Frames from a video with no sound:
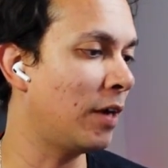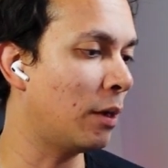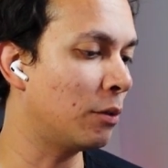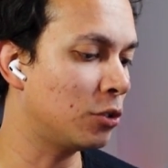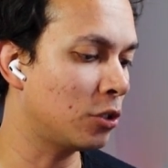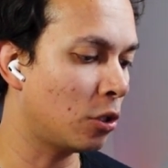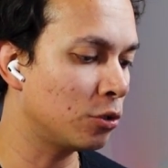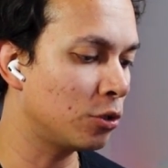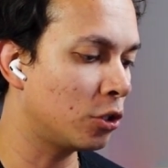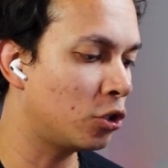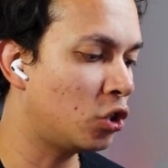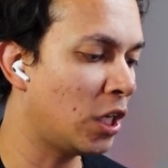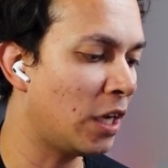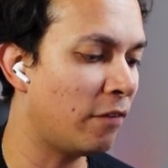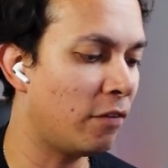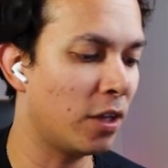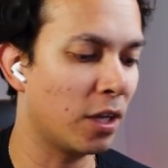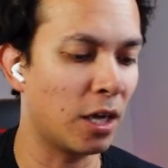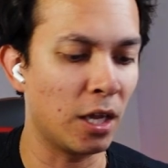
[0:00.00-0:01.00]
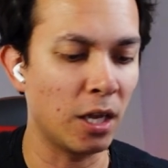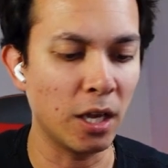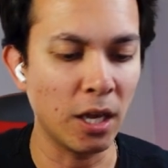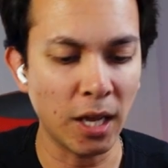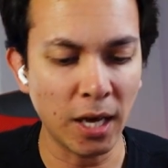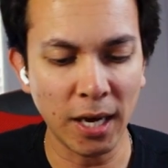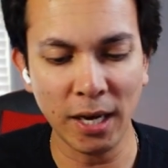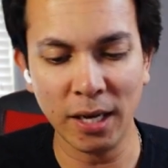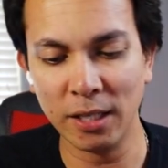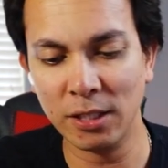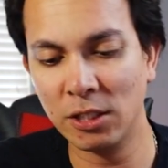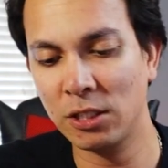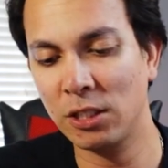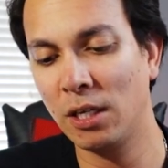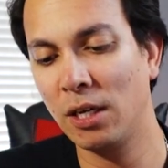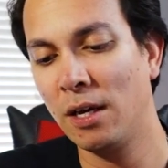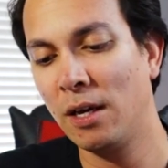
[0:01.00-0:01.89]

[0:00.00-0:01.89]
I was also traveling a lot.